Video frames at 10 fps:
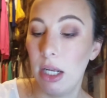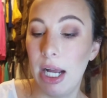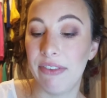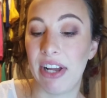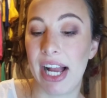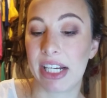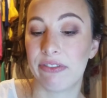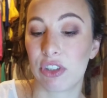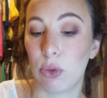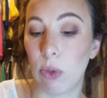I've had it
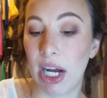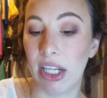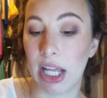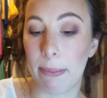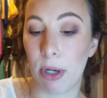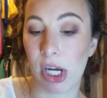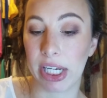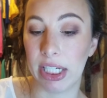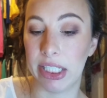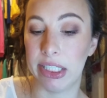for a while. I bought
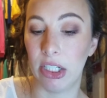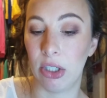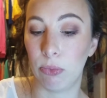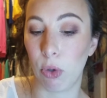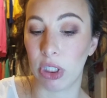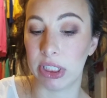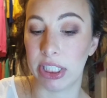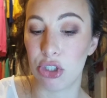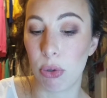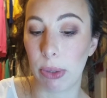it on one of
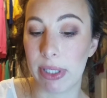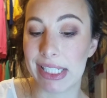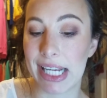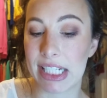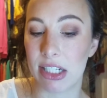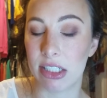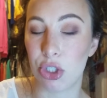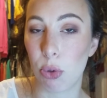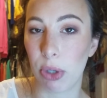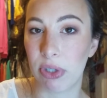the 21 days
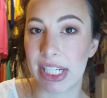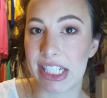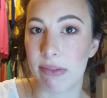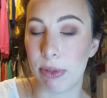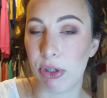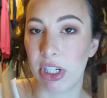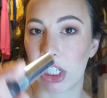21 days of beauty a